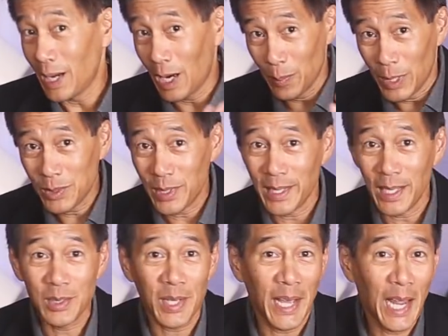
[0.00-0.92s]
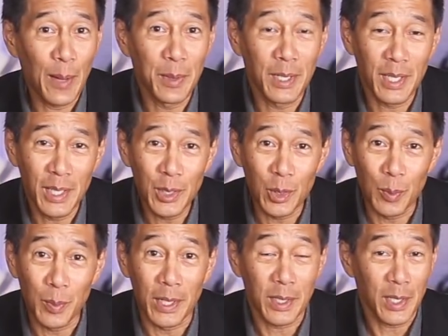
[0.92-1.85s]
I'm not saying it's going to happen to
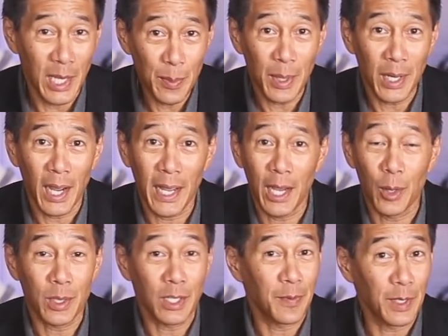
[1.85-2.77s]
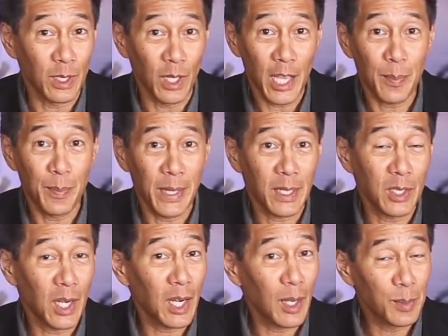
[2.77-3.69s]
you, but keep an eye out. If you like big
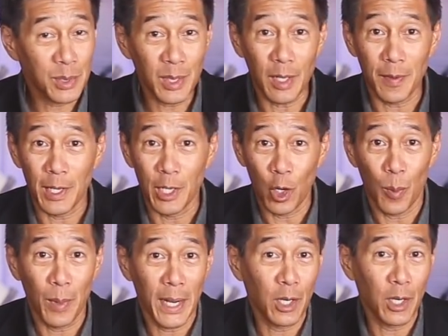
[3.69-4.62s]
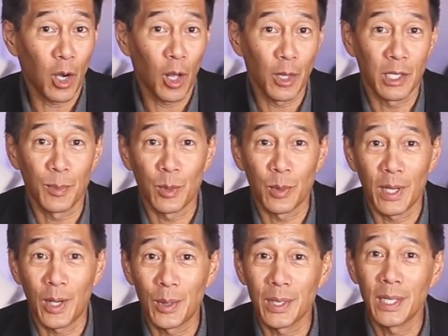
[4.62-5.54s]
Dobs, if you don't mind hauling them
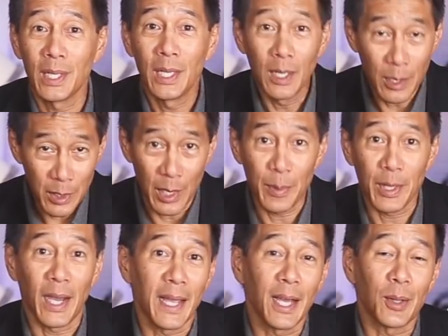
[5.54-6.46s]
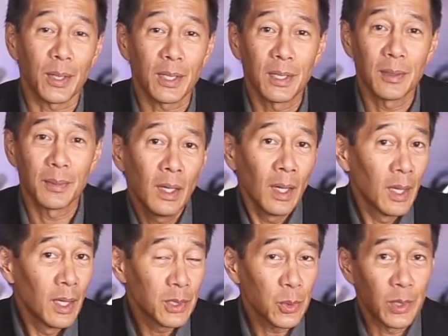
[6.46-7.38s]
around, keep an eye out.
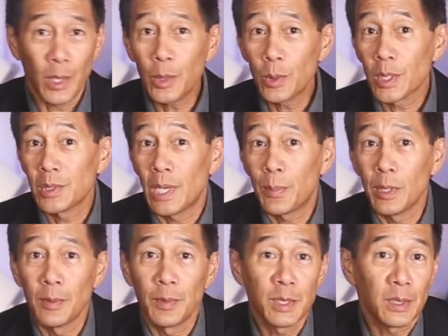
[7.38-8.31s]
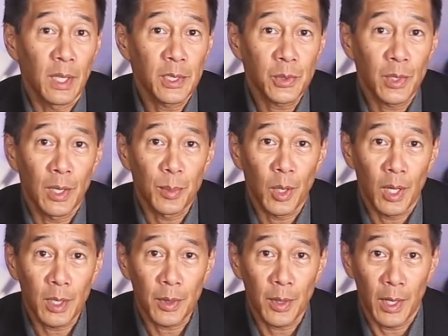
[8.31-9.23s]
So another example of a Celestron
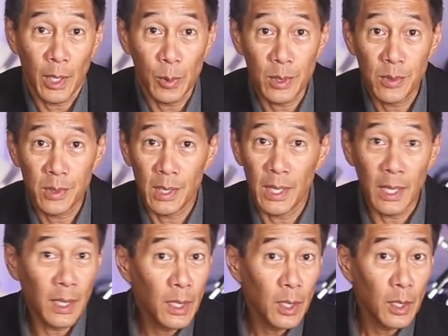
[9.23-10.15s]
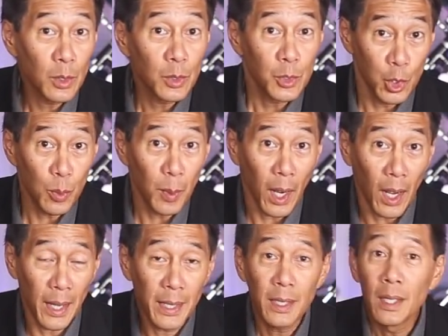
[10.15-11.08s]
product that I would say to
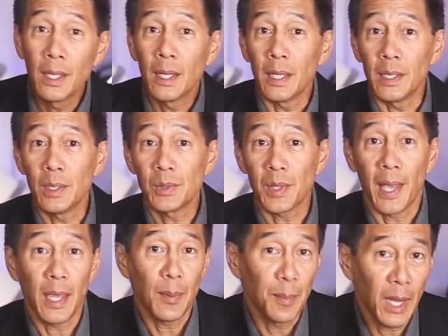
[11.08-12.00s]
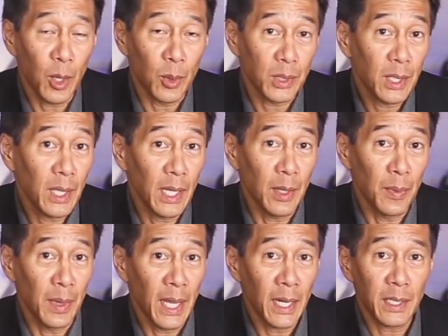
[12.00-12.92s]
buy is a mount,
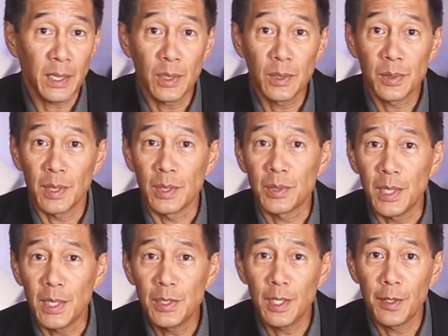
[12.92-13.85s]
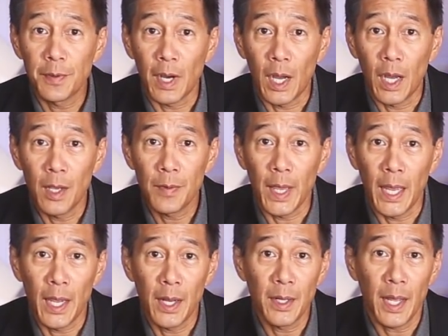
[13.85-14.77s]
and that is the CG5
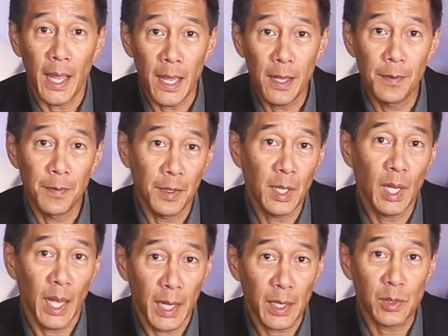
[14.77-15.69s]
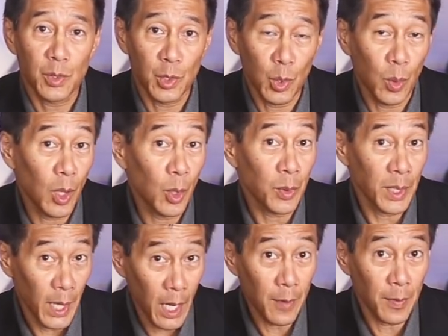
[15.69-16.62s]
and AVX Duo. The
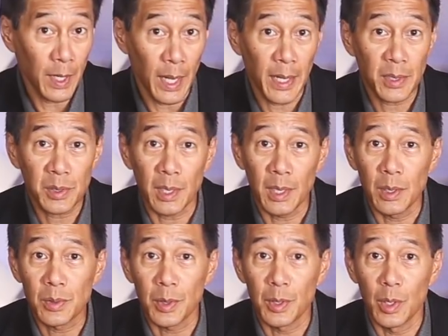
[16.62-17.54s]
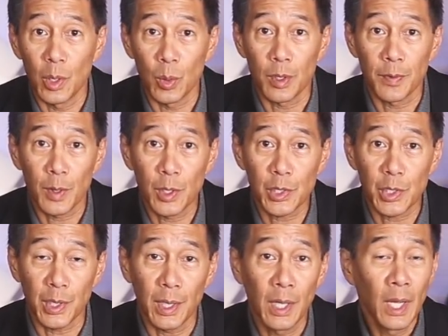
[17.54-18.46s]
AVX is the newer
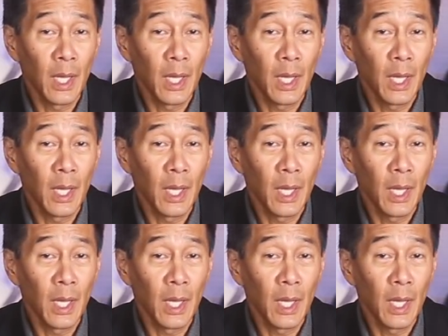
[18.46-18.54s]
version.